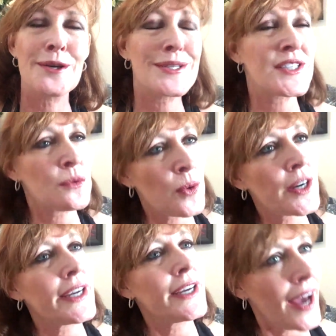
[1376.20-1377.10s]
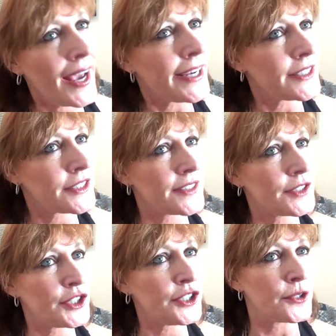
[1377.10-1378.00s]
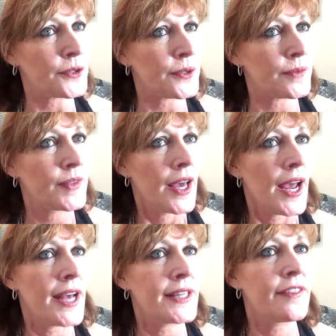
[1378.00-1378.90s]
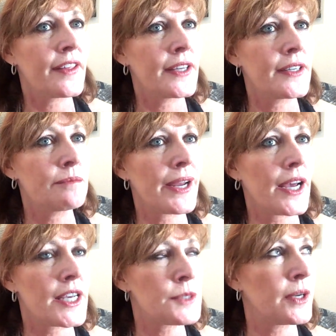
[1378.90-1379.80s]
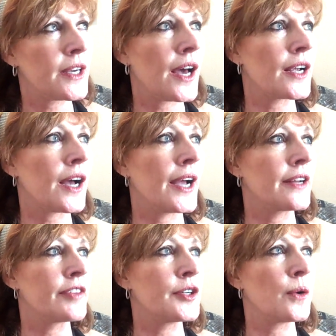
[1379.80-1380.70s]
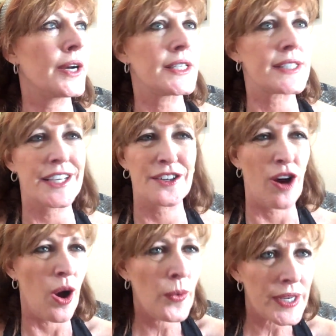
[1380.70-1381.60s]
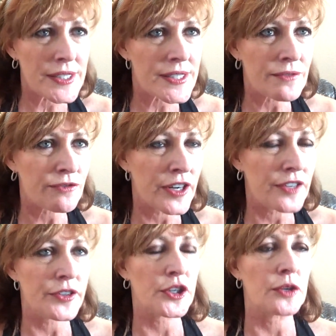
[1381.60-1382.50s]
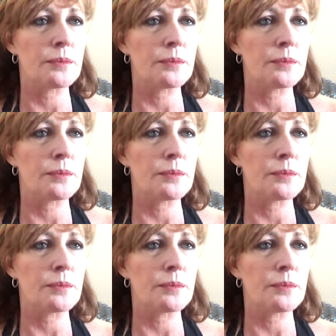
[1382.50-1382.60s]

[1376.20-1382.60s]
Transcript: I used to work at nights too. And then my husband got kind of annoyed. He's like, "You're always in front of your